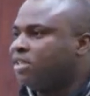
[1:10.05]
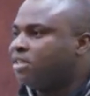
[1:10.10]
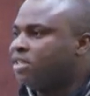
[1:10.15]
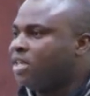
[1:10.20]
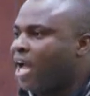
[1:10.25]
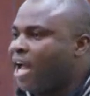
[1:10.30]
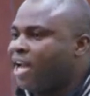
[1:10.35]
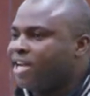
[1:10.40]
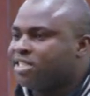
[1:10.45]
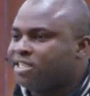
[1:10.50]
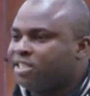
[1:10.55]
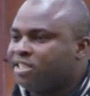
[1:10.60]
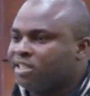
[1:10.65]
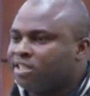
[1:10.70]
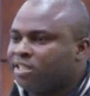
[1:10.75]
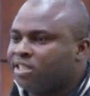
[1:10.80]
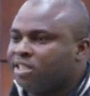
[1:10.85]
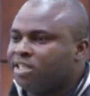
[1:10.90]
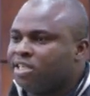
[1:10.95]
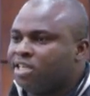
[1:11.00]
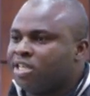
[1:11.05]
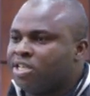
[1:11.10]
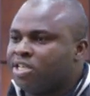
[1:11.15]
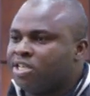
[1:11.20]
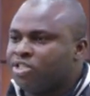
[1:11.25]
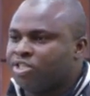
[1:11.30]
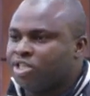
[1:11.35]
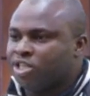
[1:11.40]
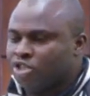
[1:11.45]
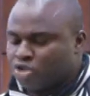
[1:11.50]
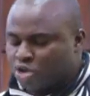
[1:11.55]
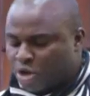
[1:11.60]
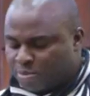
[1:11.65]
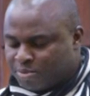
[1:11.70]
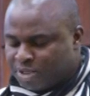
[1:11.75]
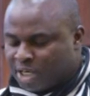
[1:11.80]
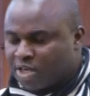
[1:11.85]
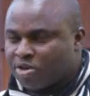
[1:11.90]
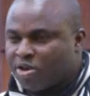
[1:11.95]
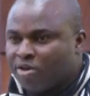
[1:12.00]
That is the
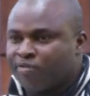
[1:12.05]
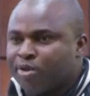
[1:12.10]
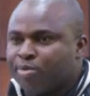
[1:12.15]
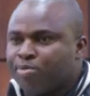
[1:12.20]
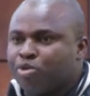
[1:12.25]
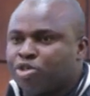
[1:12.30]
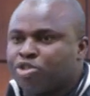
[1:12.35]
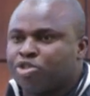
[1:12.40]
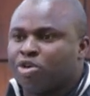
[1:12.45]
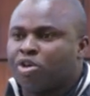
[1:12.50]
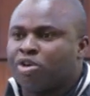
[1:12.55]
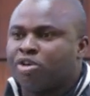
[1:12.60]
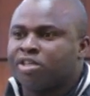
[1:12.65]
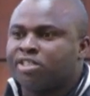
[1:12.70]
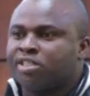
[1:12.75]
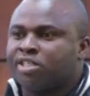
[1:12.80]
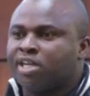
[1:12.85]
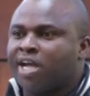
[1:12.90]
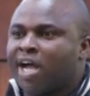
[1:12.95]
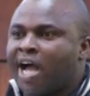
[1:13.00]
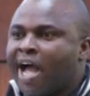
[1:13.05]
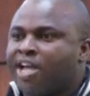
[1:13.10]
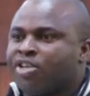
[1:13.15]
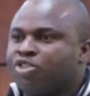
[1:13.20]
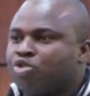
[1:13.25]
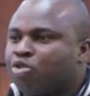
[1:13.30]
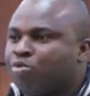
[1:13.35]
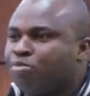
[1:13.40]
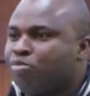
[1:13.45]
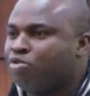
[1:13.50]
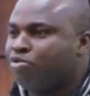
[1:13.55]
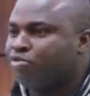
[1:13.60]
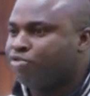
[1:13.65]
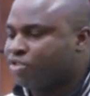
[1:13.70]
subject of the motion. I so move,